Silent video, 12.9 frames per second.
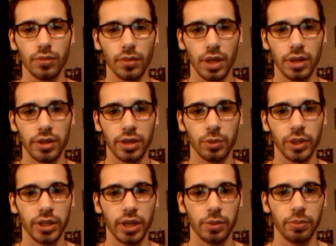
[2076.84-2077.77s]
then when
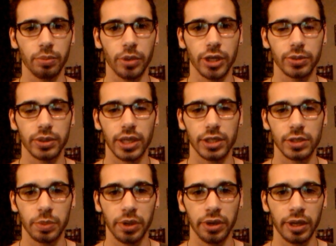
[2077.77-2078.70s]
they would merge with that
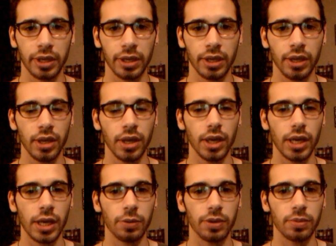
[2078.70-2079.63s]
spirit,
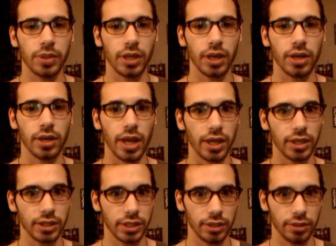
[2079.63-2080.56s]
it would be a
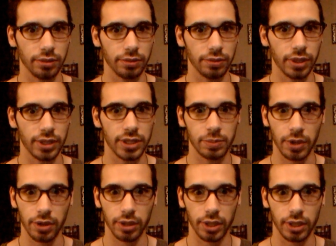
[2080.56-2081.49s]
negative
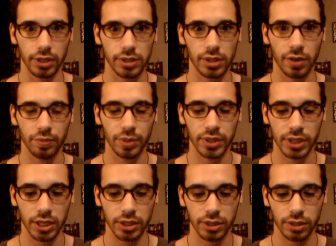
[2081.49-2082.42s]
experience of
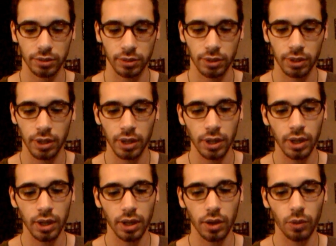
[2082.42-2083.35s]
possession.
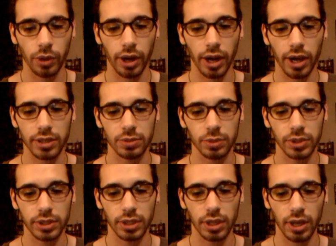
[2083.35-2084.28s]
Whereas when
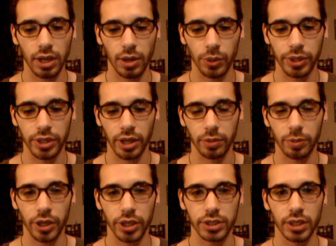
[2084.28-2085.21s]
with another
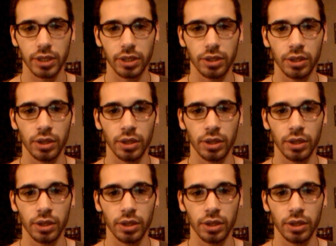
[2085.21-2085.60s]
person